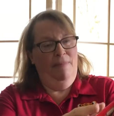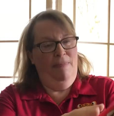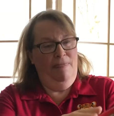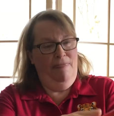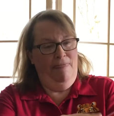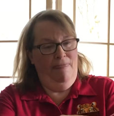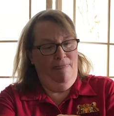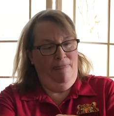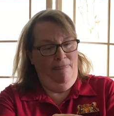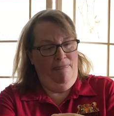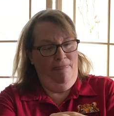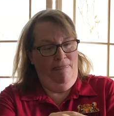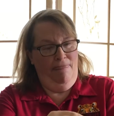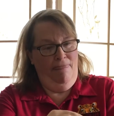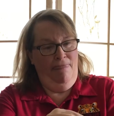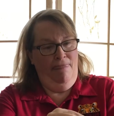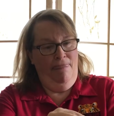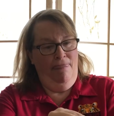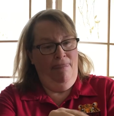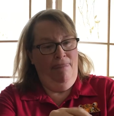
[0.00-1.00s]

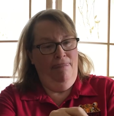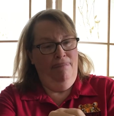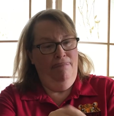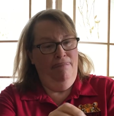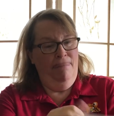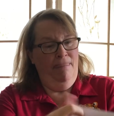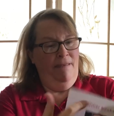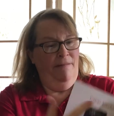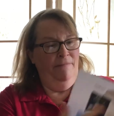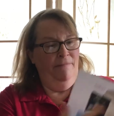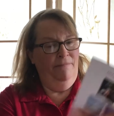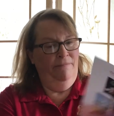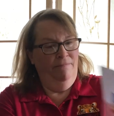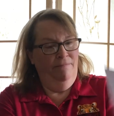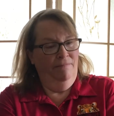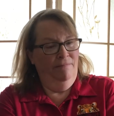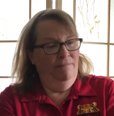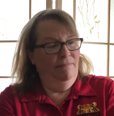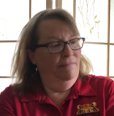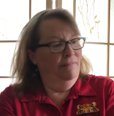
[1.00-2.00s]

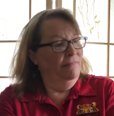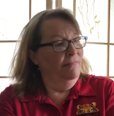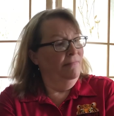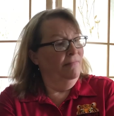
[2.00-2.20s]
Nobody speaks.